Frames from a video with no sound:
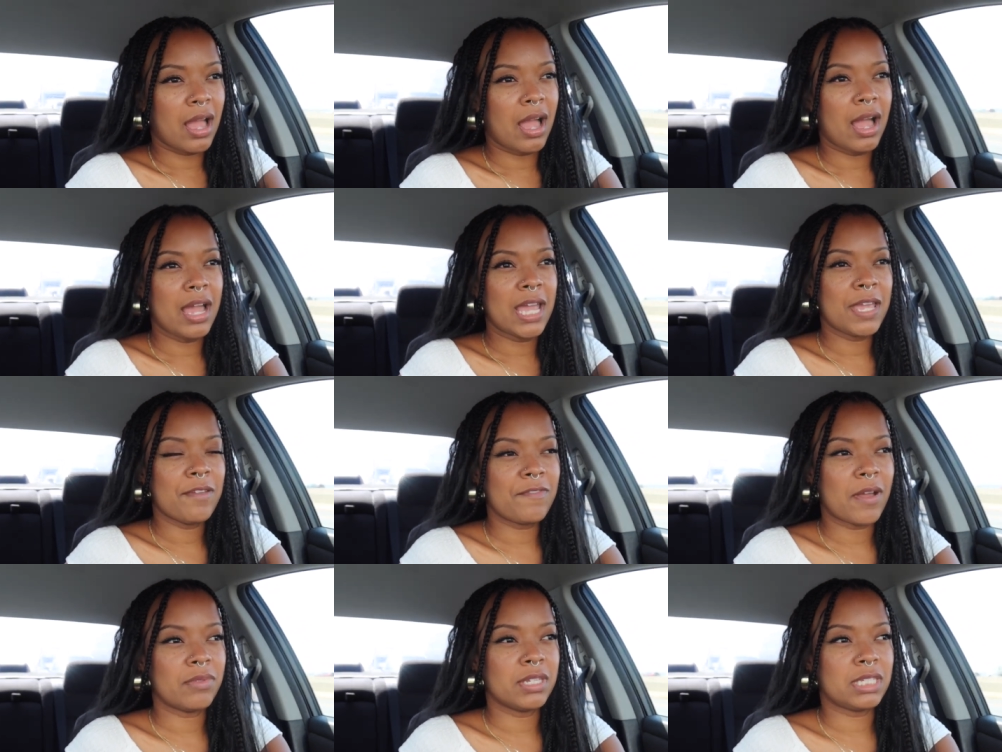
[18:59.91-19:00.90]
I
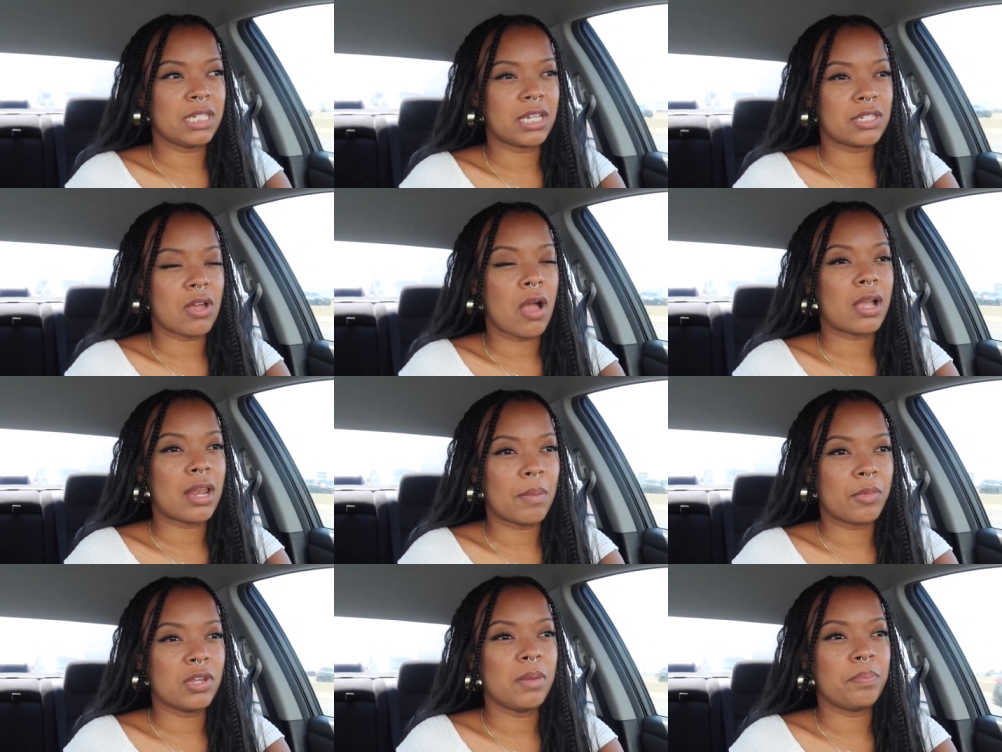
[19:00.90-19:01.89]
found this TikTok, and
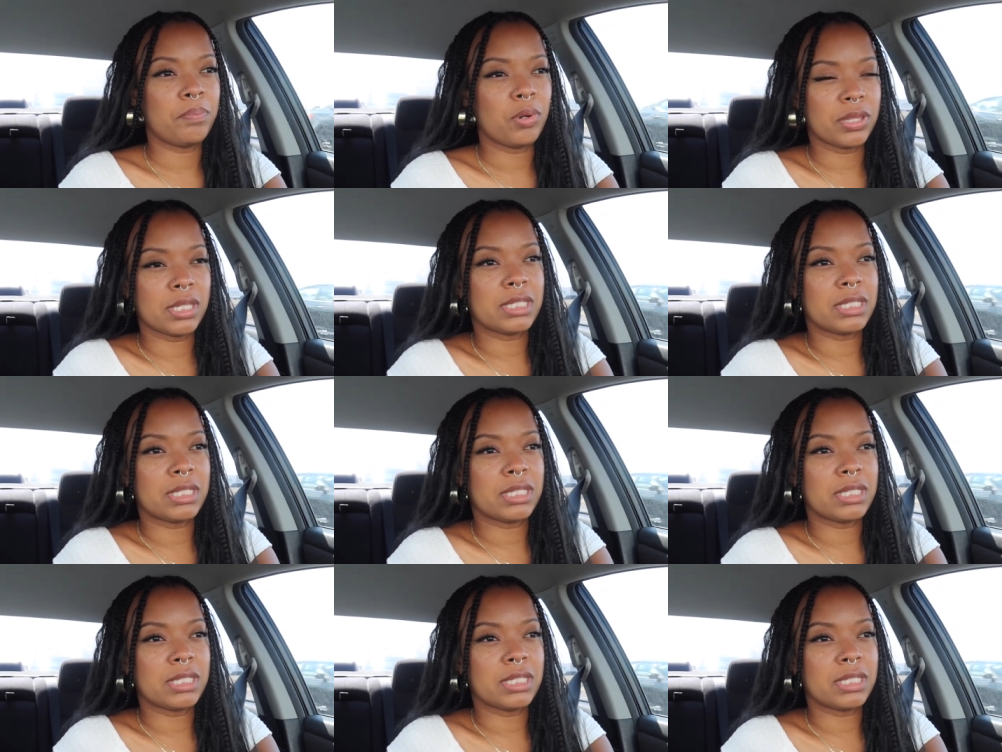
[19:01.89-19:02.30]
I'm gonna put the